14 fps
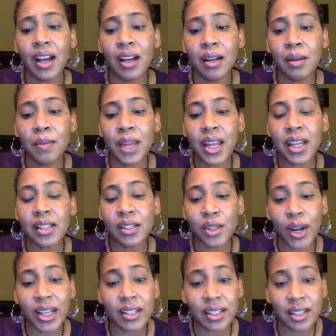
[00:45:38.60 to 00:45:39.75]

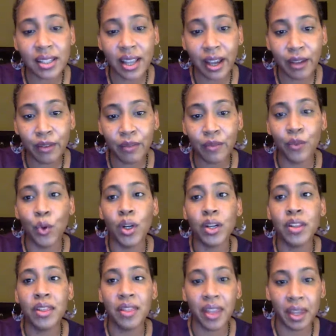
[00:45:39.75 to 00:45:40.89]
And so I did that
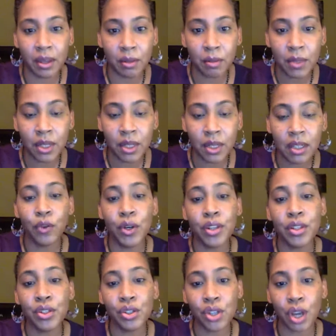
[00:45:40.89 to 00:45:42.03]
for them,
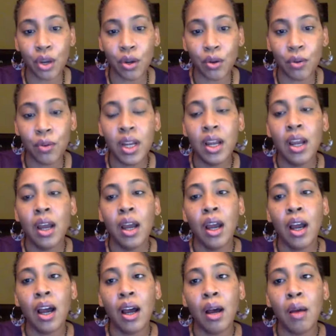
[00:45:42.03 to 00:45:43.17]
for the show.
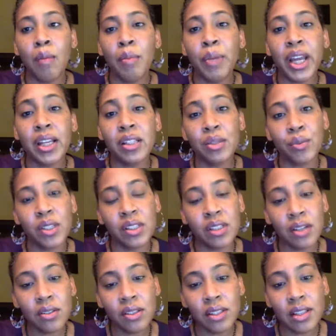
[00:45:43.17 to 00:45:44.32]
But as a
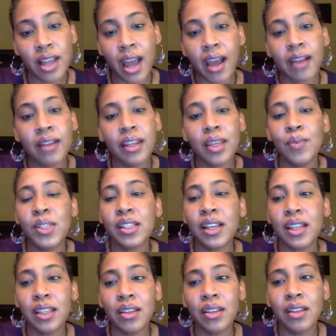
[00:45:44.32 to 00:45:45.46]
result of that, he
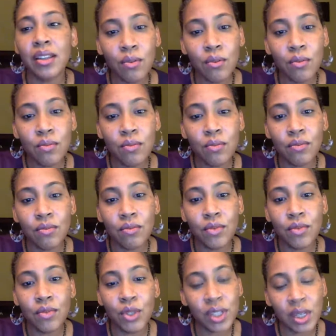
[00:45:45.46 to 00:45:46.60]
was like,
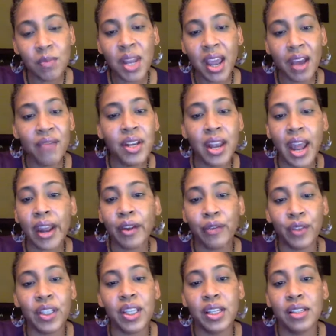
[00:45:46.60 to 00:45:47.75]
you seem to have a
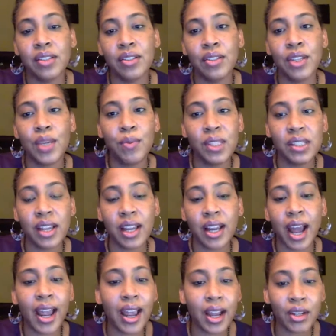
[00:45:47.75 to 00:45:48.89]
knack for this. He was
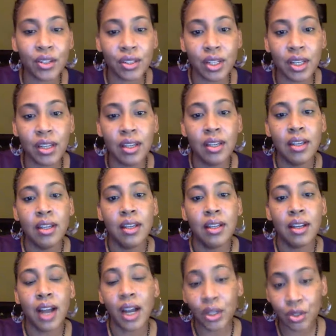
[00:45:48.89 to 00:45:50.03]
like, I actually
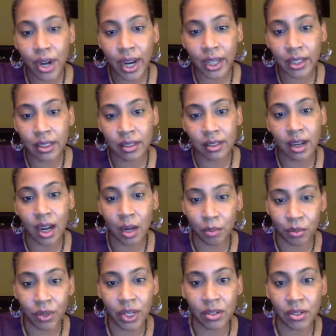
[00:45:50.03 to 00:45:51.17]
contract
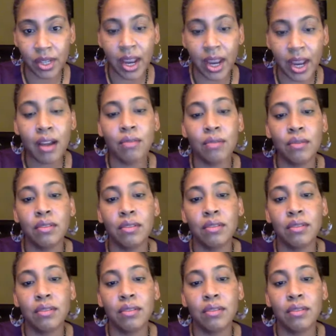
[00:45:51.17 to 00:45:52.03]
operators out.